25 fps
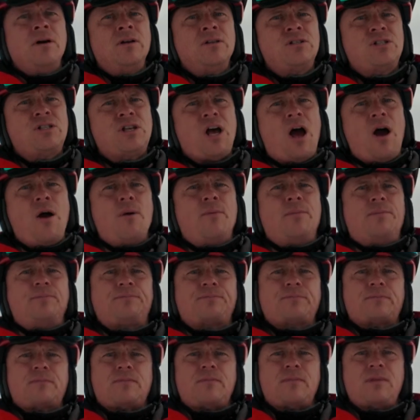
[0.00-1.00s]
So
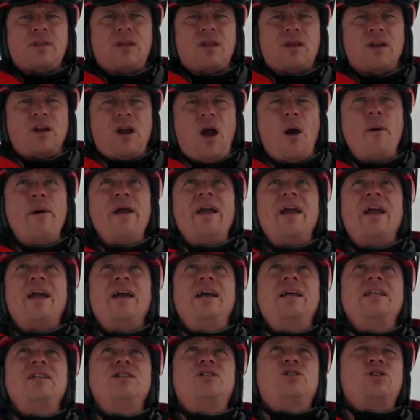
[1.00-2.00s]
going
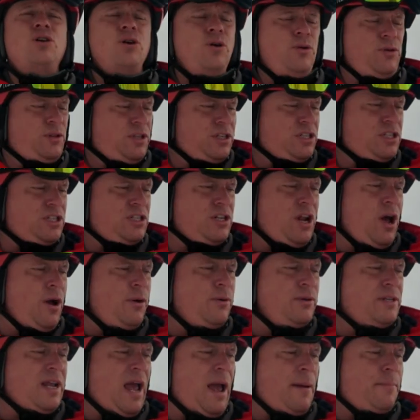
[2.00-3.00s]
into the
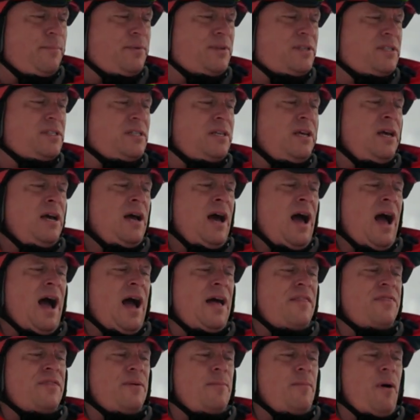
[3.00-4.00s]
snow depths,
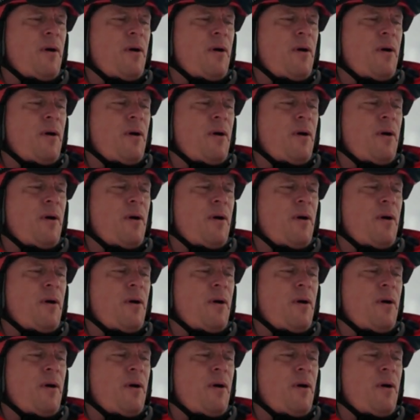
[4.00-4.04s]
at the